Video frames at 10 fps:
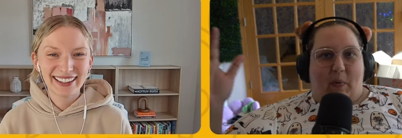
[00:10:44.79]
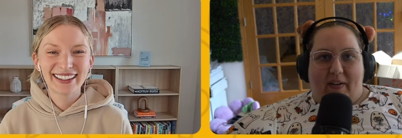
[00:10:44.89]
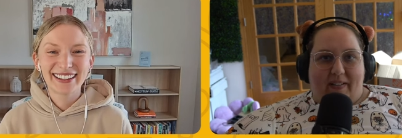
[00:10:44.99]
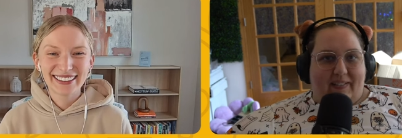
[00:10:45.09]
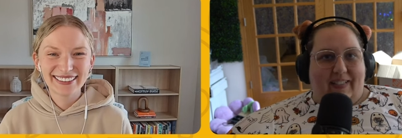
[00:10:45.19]

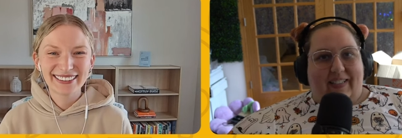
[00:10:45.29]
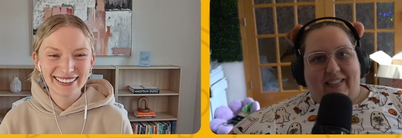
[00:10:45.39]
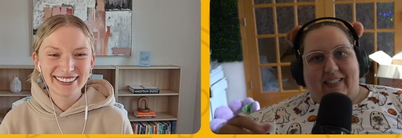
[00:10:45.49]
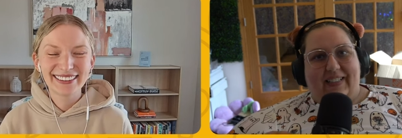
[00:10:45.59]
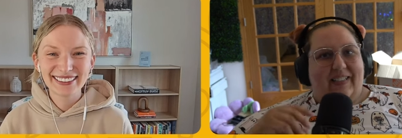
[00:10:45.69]
Speaker 1: point. Like,
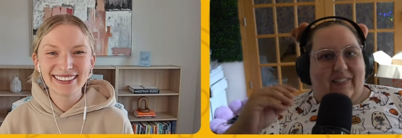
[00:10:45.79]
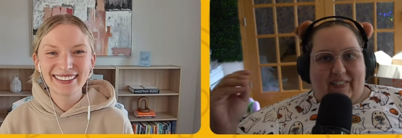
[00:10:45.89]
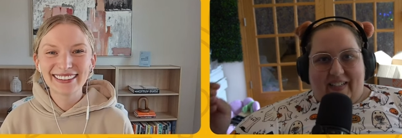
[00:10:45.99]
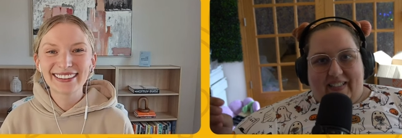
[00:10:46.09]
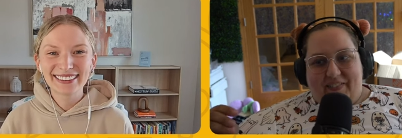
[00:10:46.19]

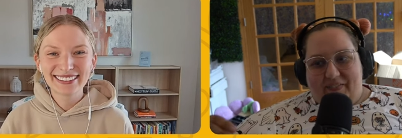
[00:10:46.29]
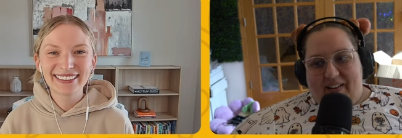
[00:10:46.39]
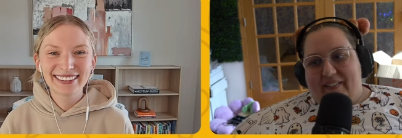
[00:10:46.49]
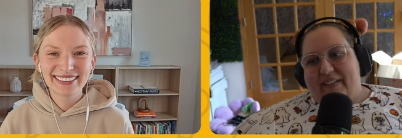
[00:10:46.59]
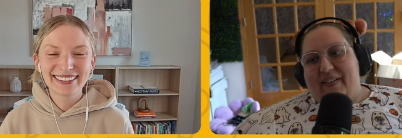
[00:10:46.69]
we got the
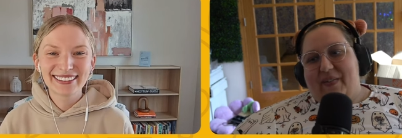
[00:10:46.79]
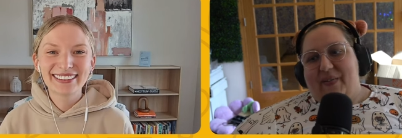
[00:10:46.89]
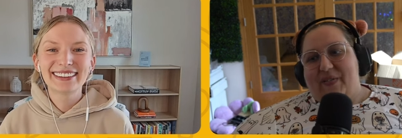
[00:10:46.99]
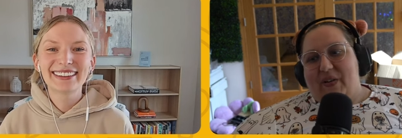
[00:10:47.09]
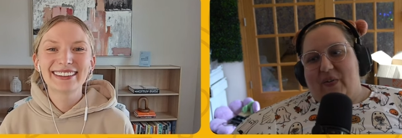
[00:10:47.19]
value.
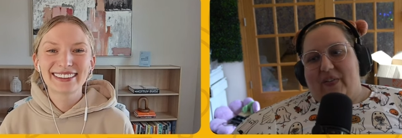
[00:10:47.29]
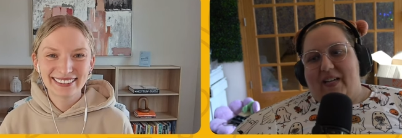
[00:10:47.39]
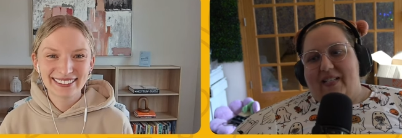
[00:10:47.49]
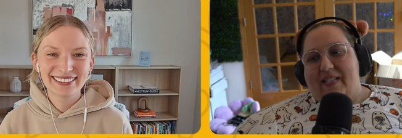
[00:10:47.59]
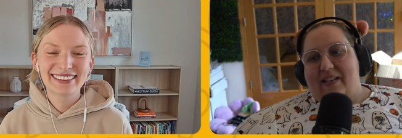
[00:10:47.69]
So
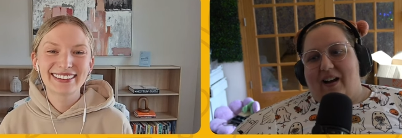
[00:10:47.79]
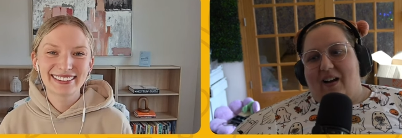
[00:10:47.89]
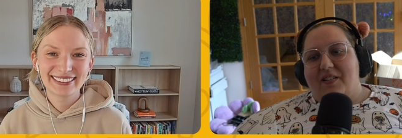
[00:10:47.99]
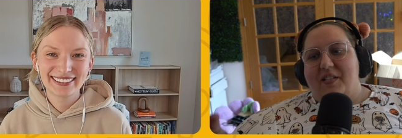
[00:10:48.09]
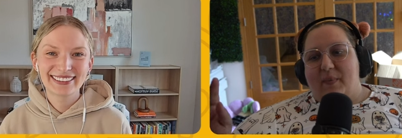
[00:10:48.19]
that's
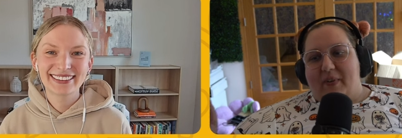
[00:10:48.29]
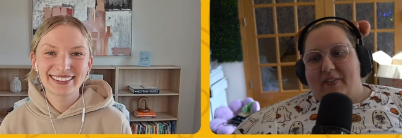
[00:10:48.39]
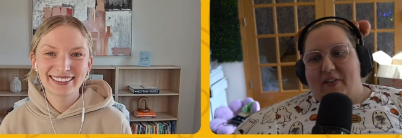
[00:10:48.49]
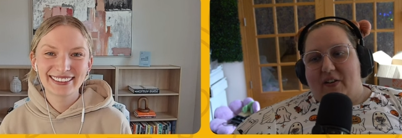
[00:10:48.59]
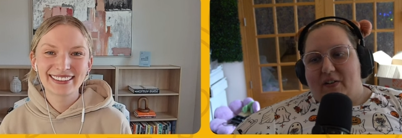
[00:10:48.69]
awesome that
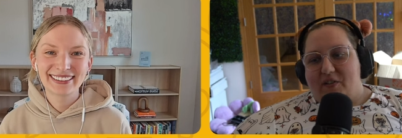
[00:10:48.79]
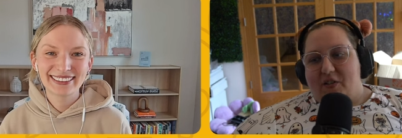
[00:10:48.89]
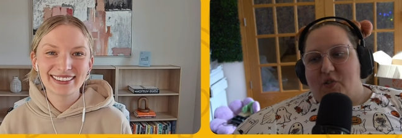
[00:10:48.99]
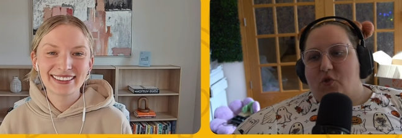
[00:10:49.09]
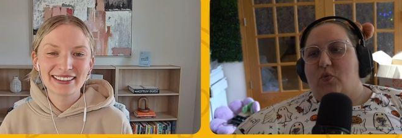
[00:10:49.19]
there's
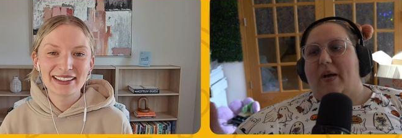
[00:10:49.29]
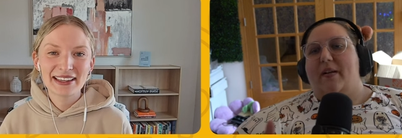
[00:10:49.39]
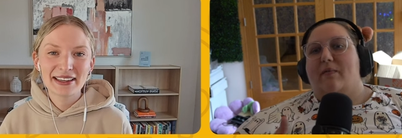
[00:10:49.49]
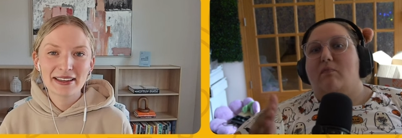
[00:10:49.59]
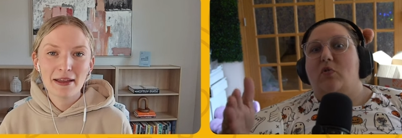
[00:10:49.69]
a
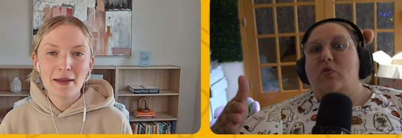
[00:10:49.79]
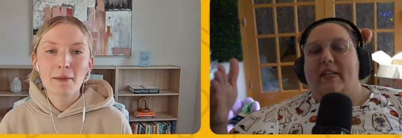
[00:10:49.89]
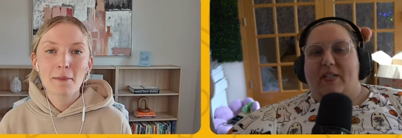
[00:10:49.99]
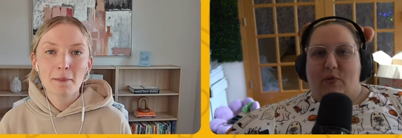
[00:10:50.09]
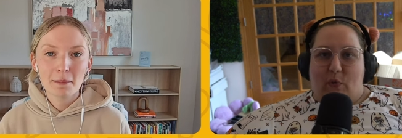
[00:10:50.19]
trend of
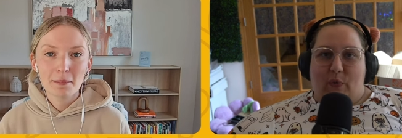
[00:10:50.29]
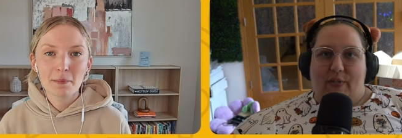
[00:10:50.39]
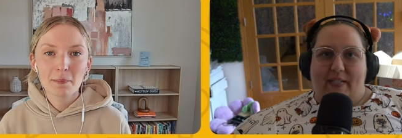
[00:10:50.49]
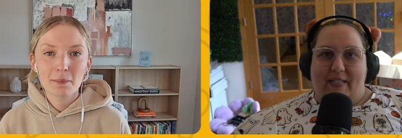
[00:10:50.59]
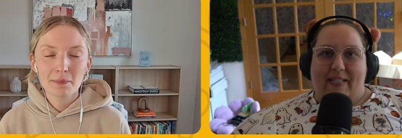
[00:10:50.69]
moving
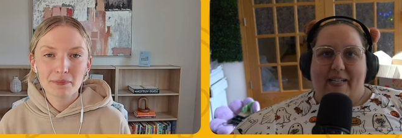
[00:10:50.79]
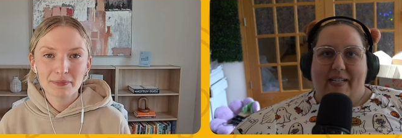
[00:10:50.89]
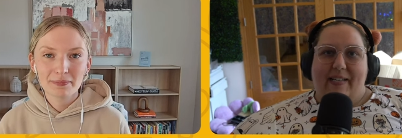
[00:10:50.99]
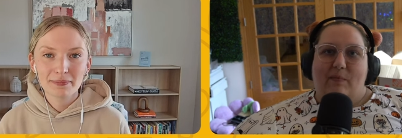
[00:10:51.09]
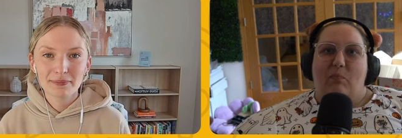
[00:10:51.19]
towards
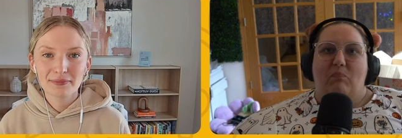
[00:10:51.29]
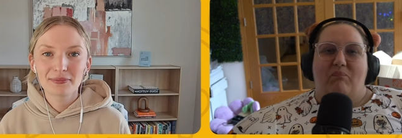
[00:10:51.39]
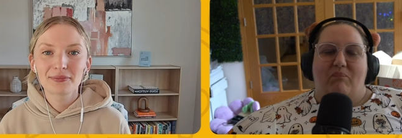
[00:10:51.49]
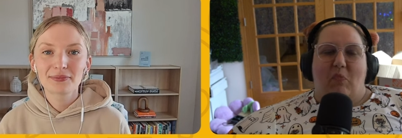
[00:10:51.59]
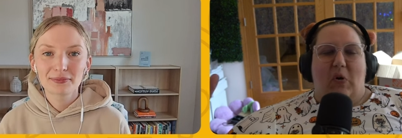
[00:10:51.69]

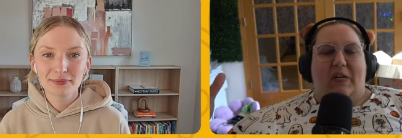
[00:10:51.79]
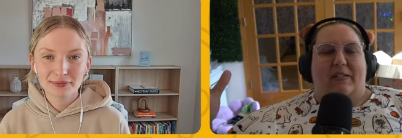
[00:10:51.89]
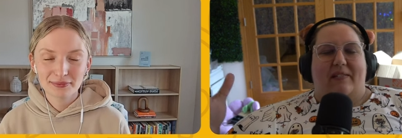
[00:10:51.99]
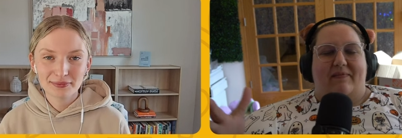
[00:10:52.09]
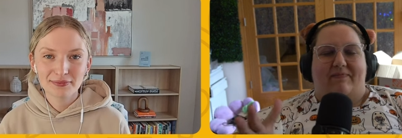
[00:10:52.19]

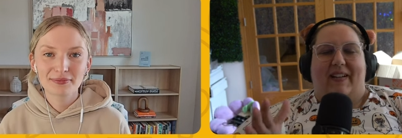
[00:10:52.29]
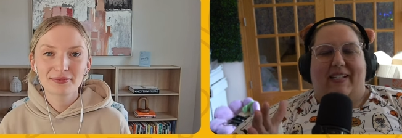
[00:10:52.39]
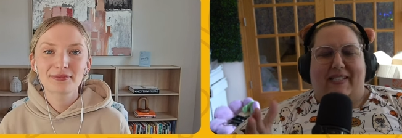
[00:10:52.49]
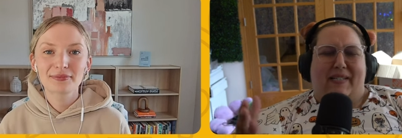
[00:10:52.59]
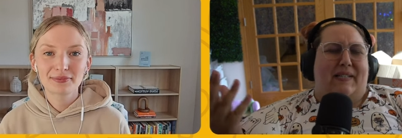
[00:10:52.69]
more, I
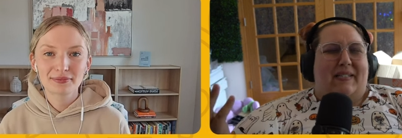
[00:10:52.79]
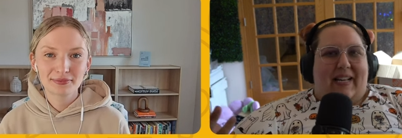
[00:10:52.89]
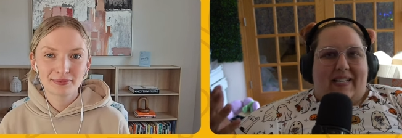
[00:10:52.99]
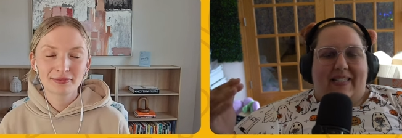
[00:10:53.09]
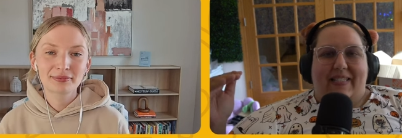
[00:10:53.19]
guess,
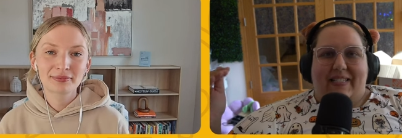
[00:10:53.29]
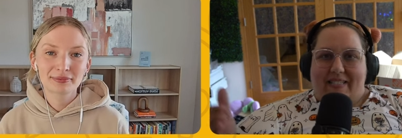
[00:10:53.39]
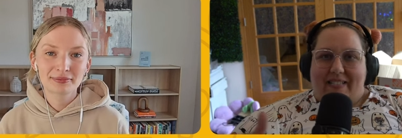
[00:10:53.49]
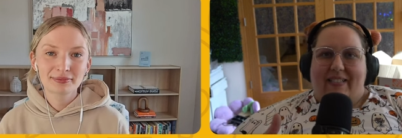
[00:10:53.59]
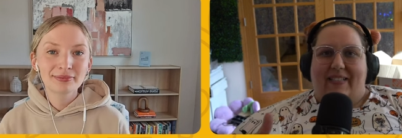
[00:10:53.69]

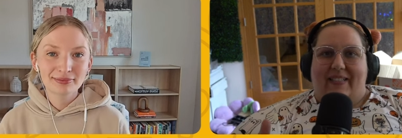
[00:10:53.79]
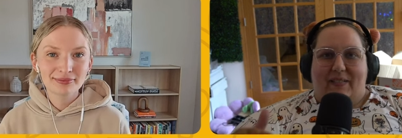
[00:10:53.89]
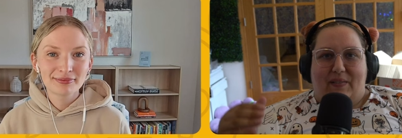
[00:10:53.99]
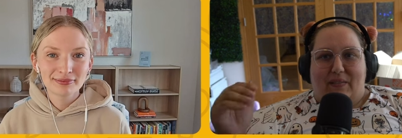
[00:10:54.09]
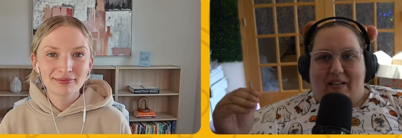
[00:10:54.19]
condensed, like,
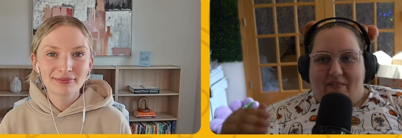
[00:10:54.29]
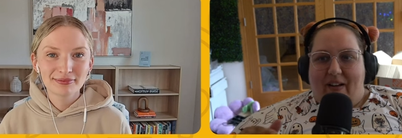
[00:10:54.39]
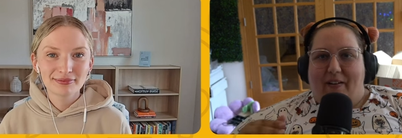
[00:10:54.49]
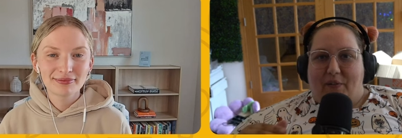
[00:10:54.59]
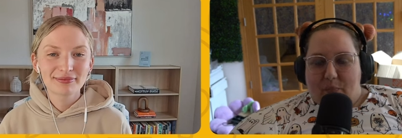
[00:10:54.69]
and
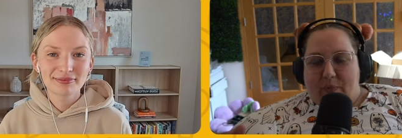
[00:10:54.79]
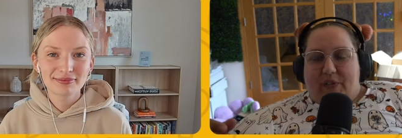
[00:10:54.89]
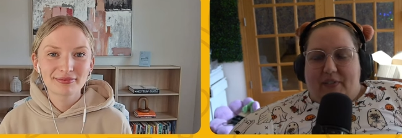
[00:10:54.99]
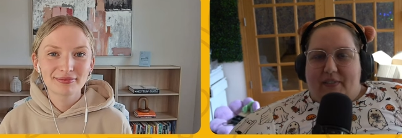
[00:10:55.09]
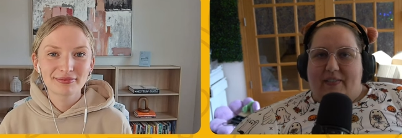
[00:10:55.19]

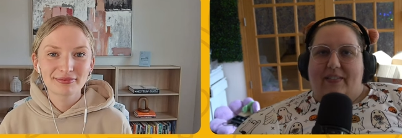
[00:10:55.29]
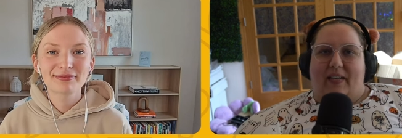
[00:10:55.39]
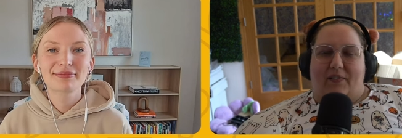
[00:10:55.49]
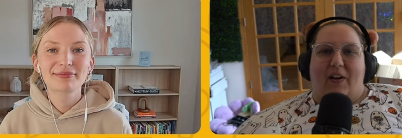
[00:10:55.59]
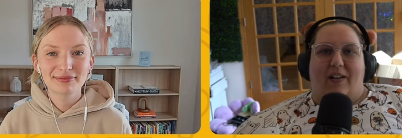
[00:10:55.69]
valuable
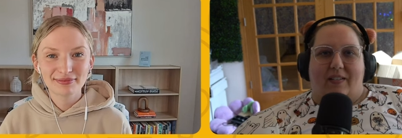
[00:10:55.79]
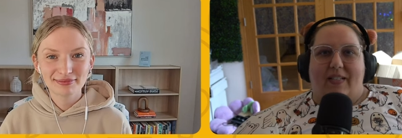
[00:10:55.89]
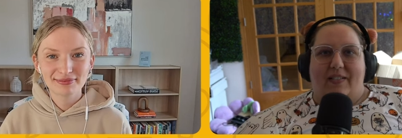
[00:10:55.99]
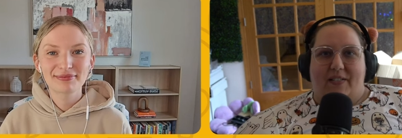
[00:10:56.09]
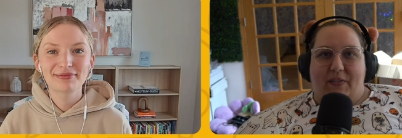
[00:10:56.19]
kind of
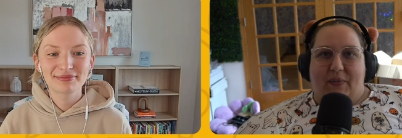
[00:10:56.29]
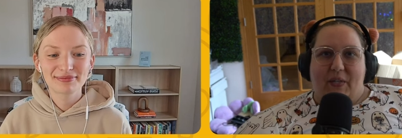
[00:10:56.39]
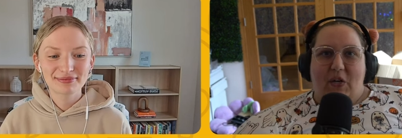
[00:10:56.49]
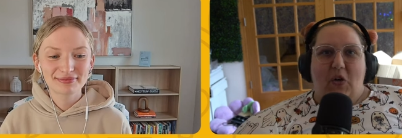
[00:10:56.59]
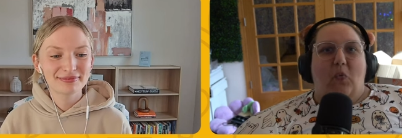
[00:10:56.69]
content too
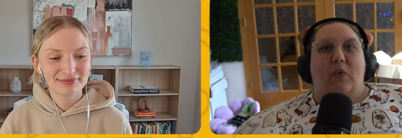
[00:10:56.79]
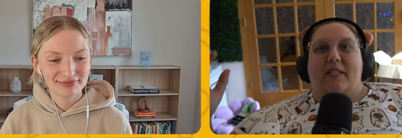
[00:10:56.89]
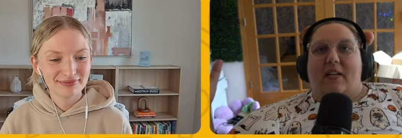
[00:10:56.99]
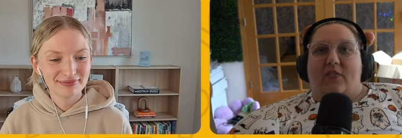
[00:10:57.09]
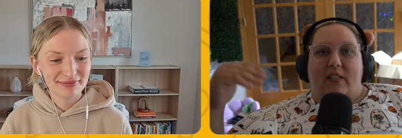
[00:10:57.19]
we'll
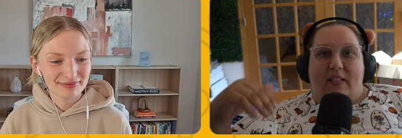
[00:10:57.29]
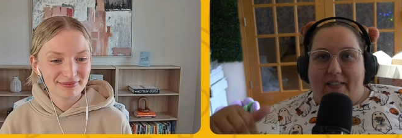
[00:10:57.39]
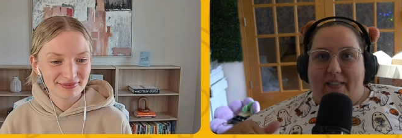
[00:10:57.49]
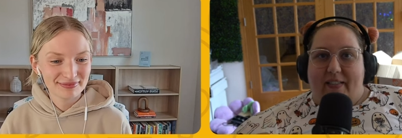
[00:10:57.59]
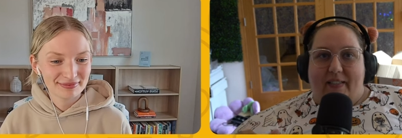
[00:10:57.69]
definitely
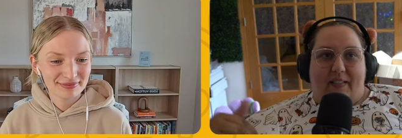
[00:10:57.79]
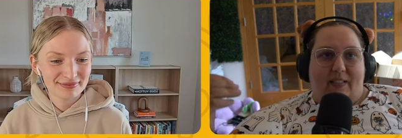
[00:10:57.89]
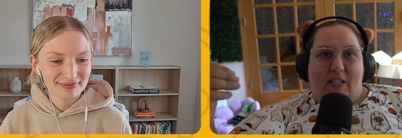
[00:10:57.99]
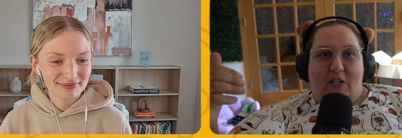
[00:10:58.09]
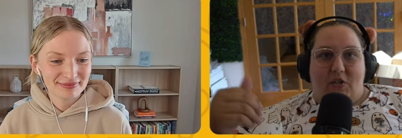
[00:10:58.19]
link
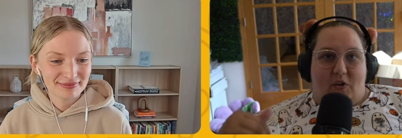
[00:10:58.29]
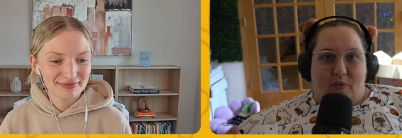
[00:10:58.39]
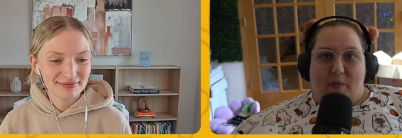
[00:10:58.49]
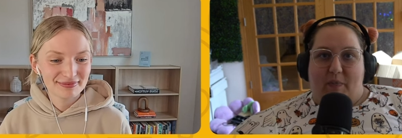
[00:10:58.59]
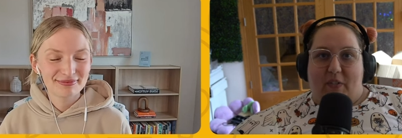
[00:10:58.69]
in the show
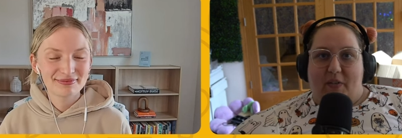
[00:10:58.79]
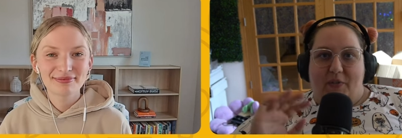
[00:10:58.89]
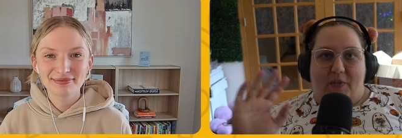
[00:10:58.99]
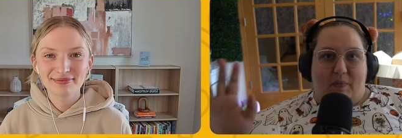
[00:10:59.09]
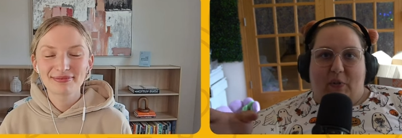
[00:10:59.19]
notes
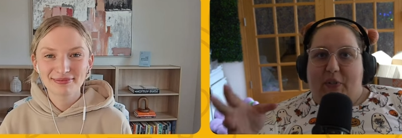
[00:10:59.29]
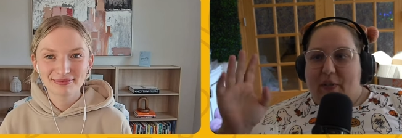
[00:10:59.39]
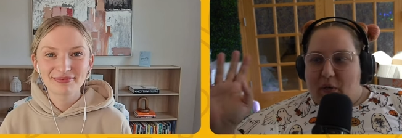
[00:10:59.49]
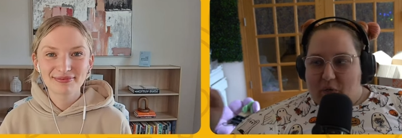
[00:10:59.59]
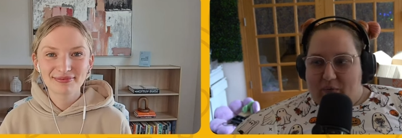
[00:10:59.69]
below the book and all